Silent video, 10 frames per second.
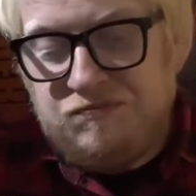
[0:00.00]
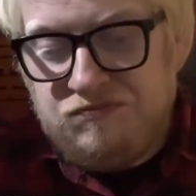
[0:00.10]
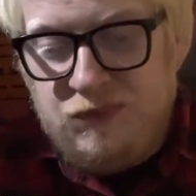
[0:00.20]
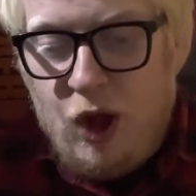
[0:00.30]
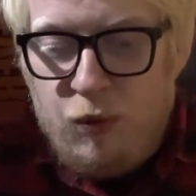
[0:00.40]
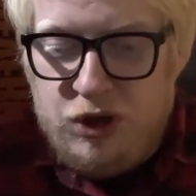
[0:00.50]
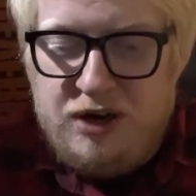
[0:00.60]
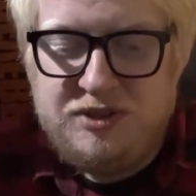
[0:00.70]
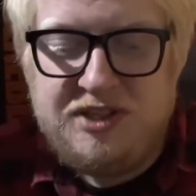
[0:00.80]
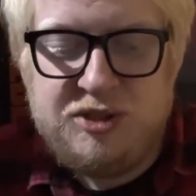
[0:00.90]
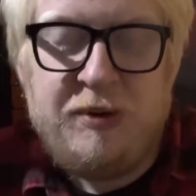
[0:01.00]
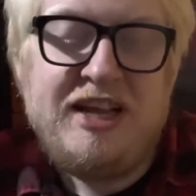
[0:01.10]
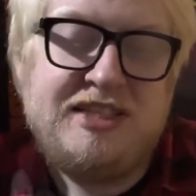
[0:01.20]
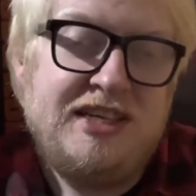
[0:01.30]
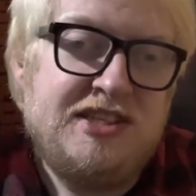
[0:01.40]
not what I was
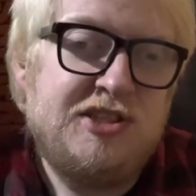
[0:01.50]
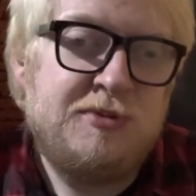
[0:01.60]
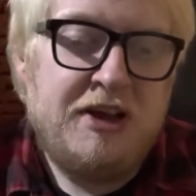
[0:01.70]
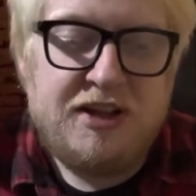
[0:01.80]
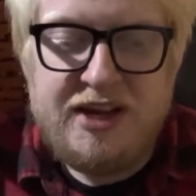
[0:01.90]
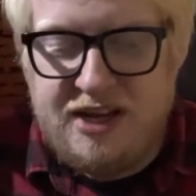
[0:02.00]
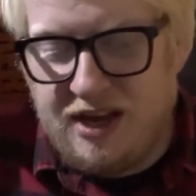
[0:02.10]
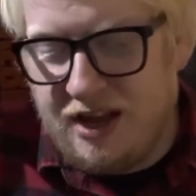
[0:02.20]
expecting it to smell like.